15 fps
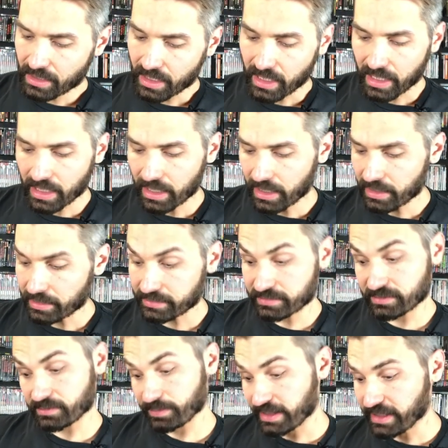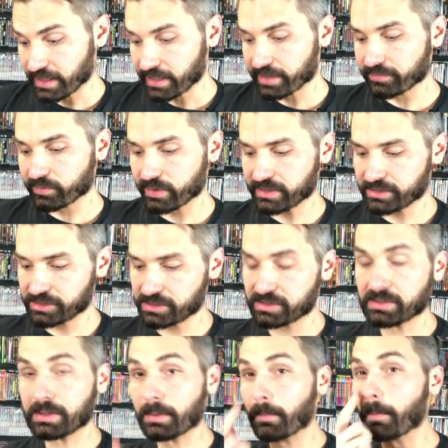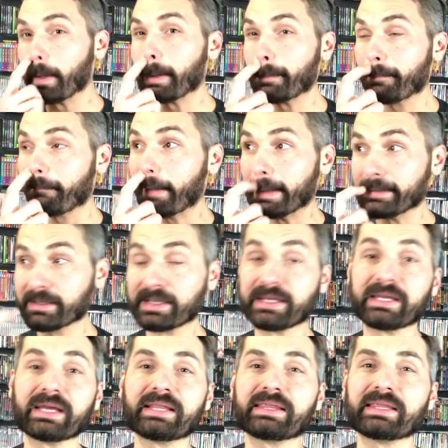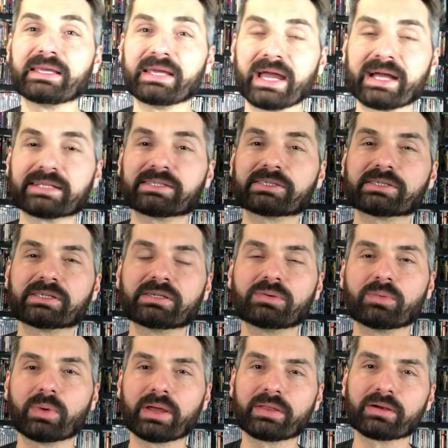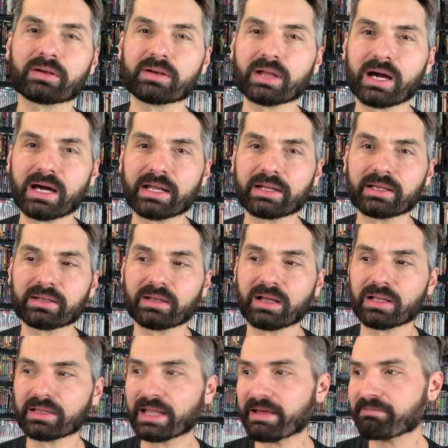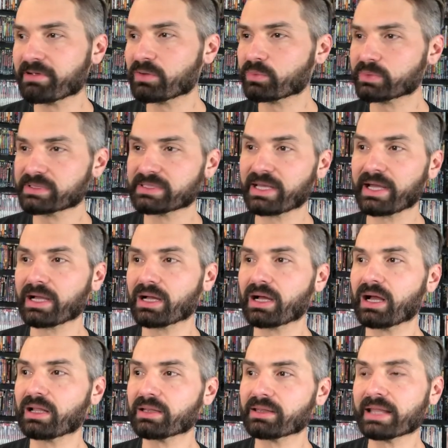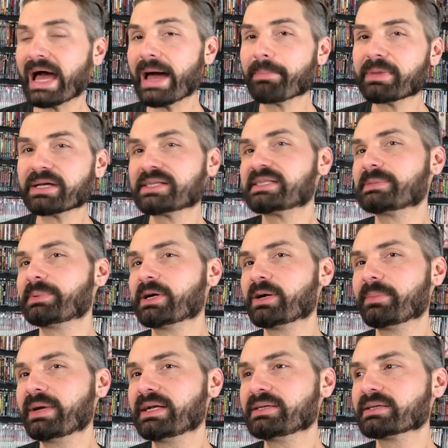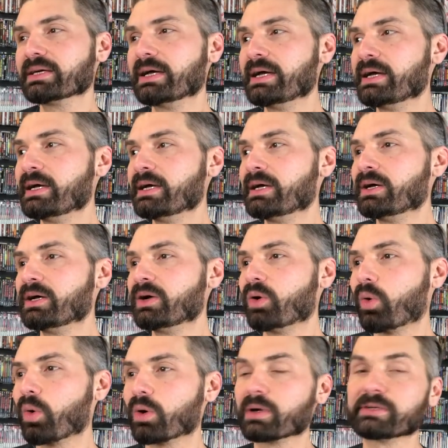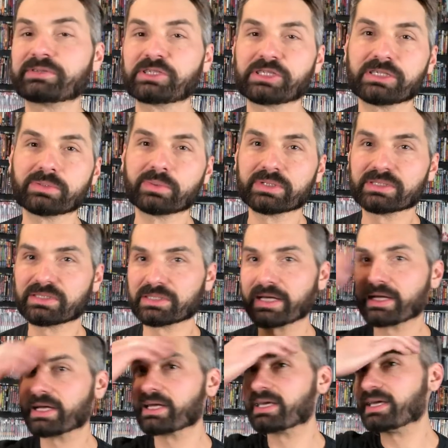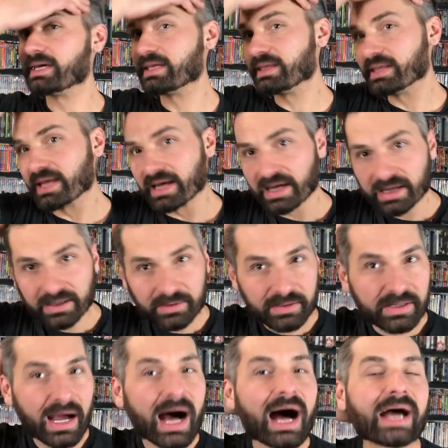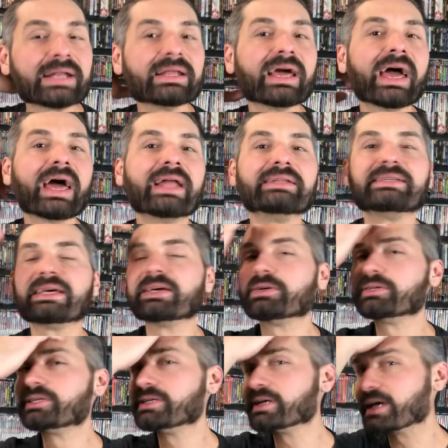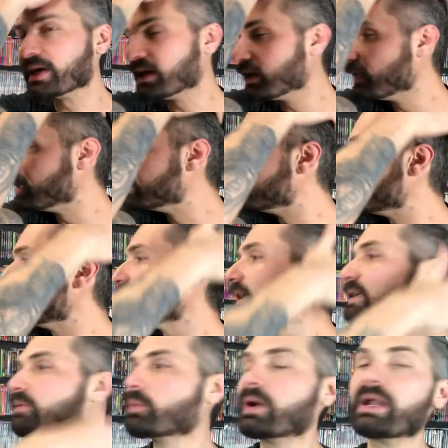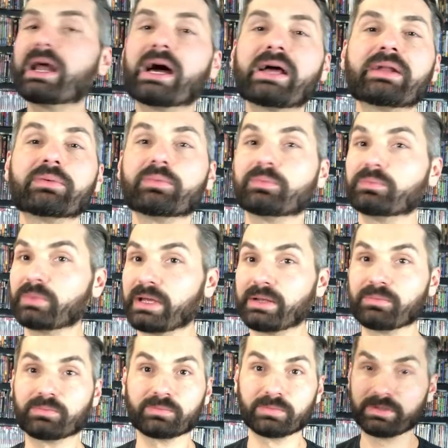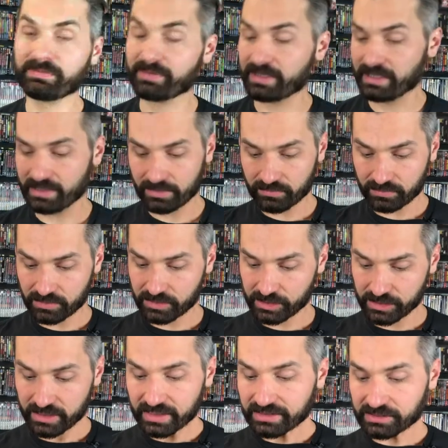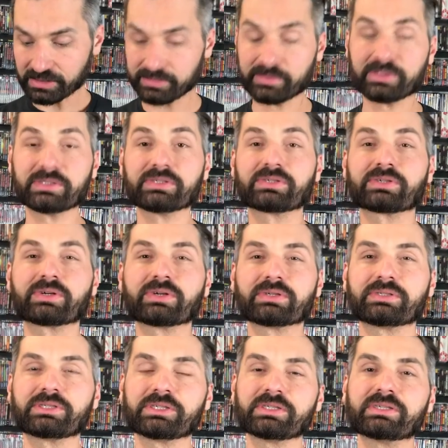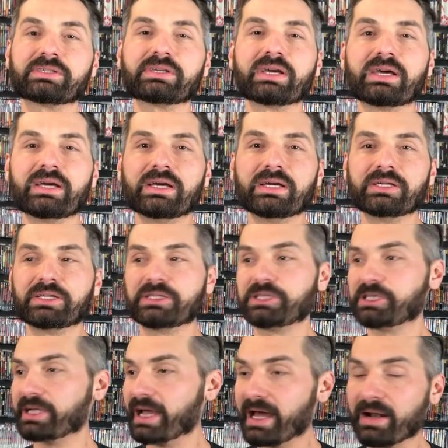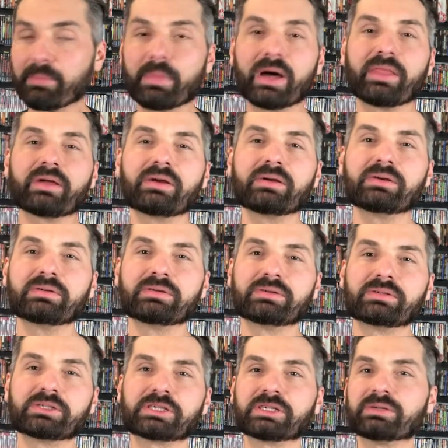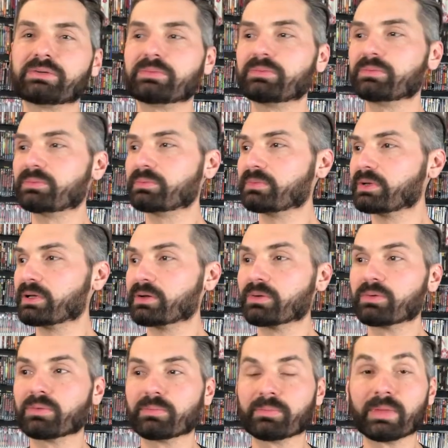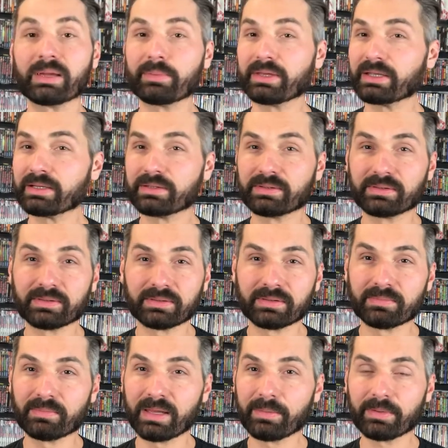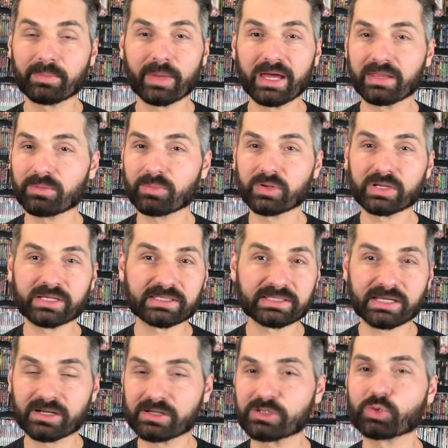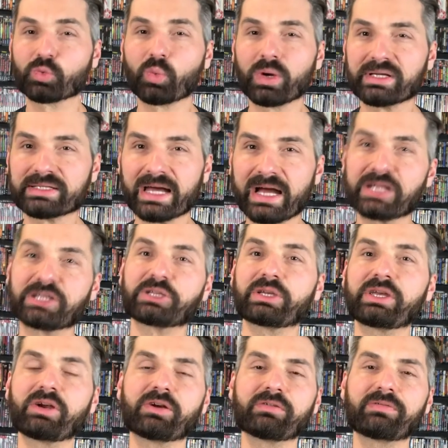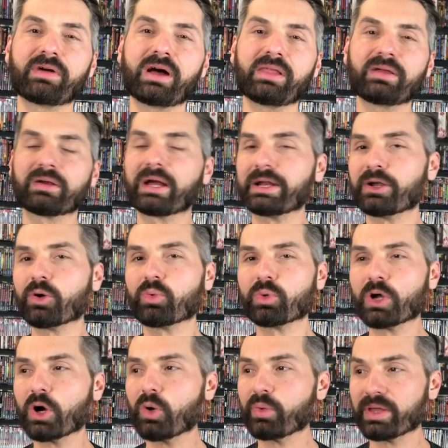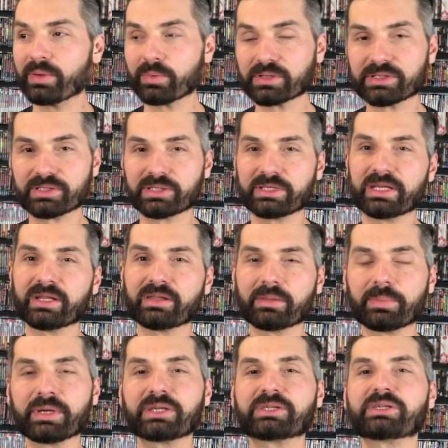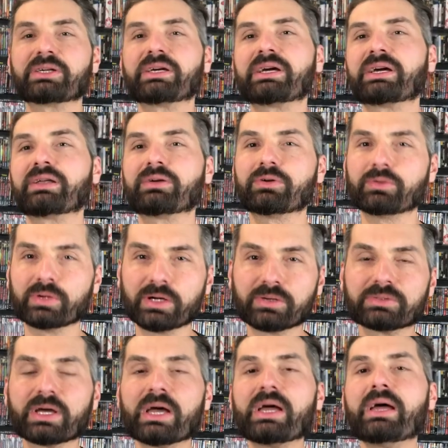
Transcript: Uh, and speaking of which, we finally get the answer whether or not 11 was like a lab experiment or if she was like a kid they got and took in and chained and whatnot. And, and, we find out she is. I mean, this she's she had a mother. She, you know, maybe maybe Matthew Modine's character was actually her father. I don't know. They were seen in the picture together. Who knows?